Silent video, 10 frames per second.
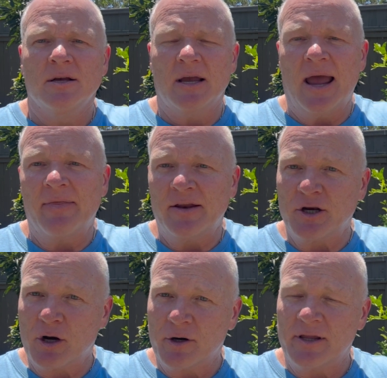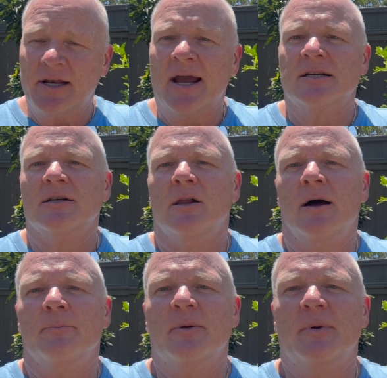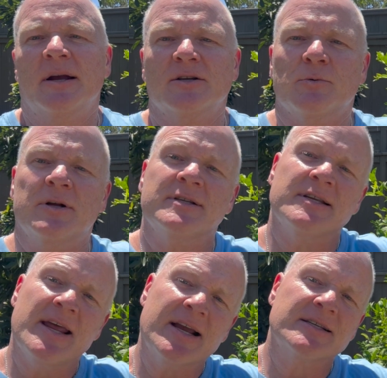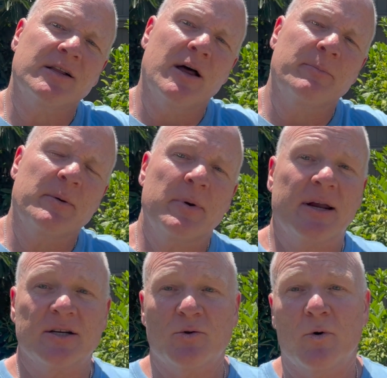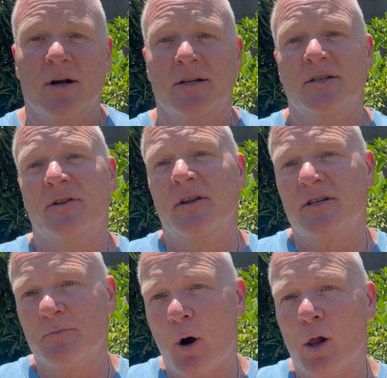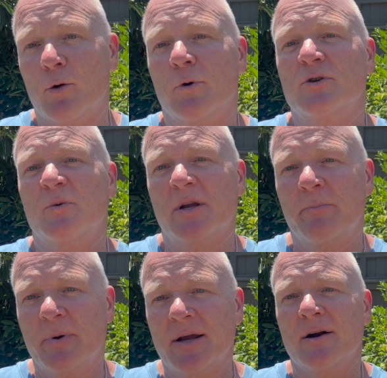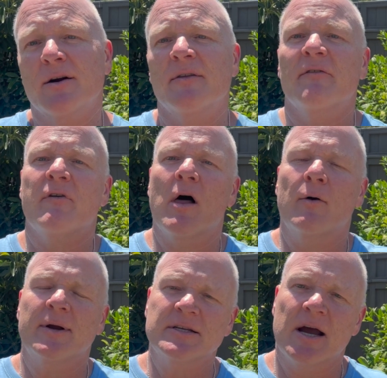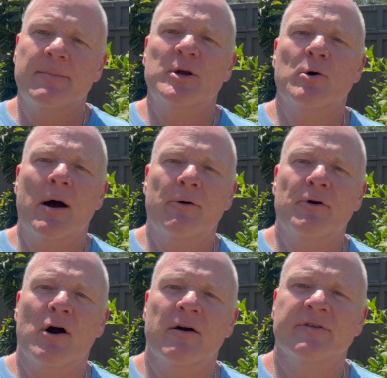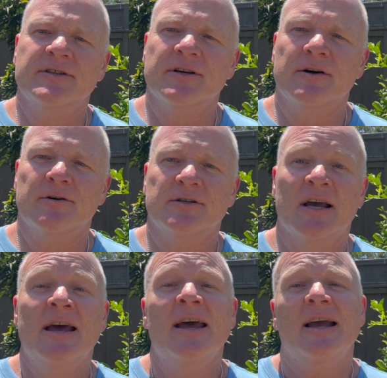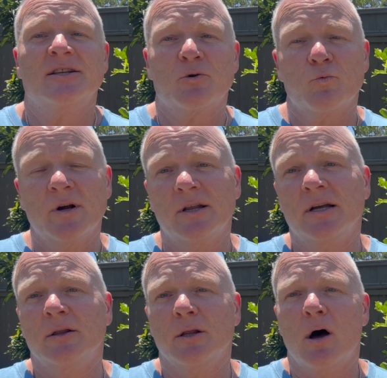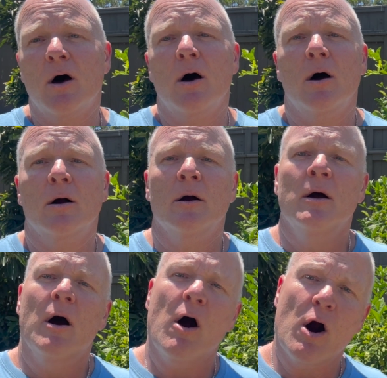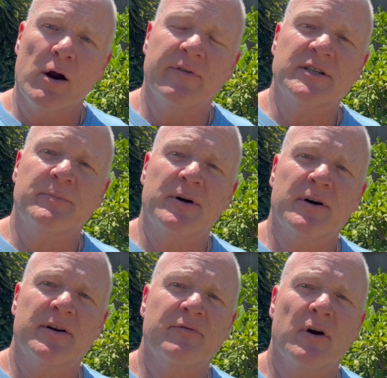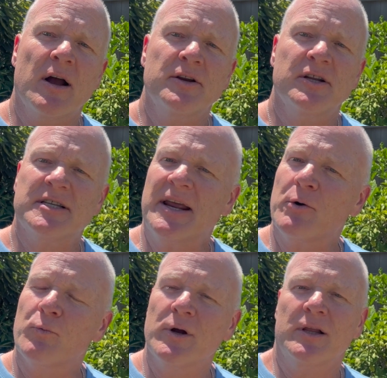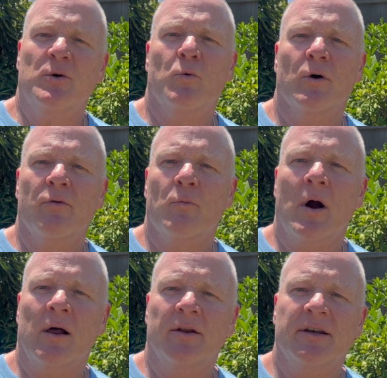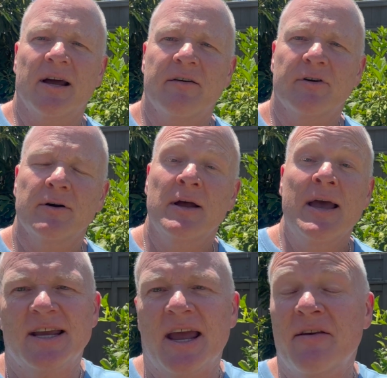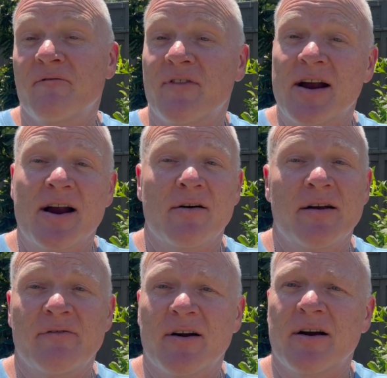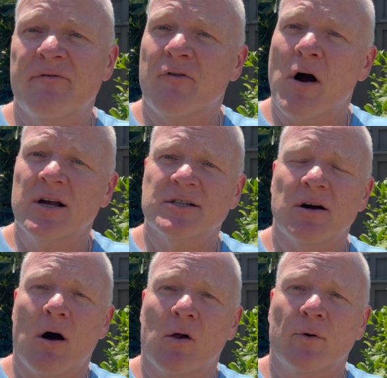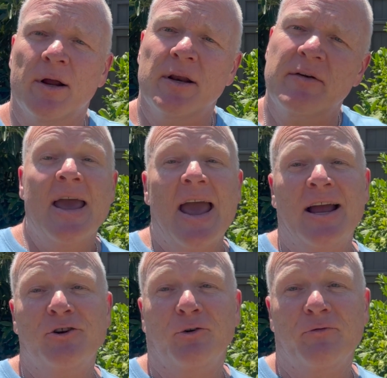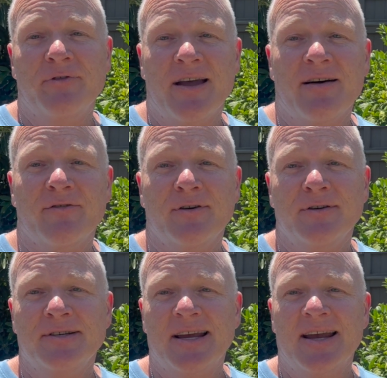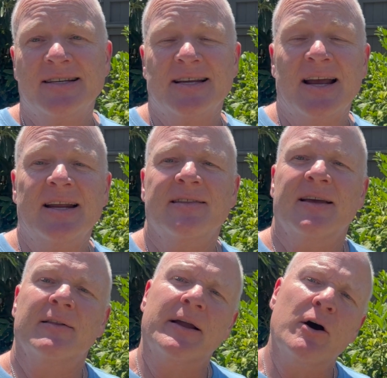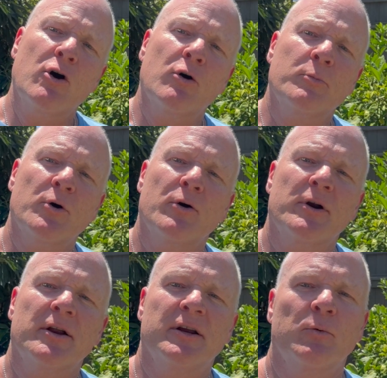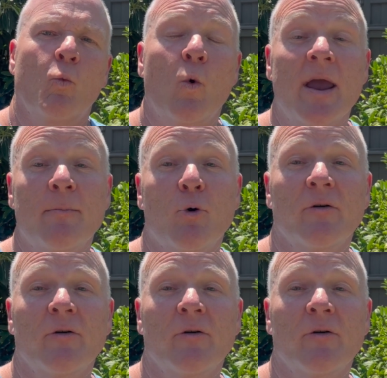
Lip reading: And then you go to the next clump, the biggest ones, the next clump, the biggest ones. The smaller ones will get bigger, and the following time you go out and harvest those. It's a really long harvest period for onions and a really worthwhile endeavor. Again, very, very frost tolerant. And you'll never taste anything like a homegrown onion. Way more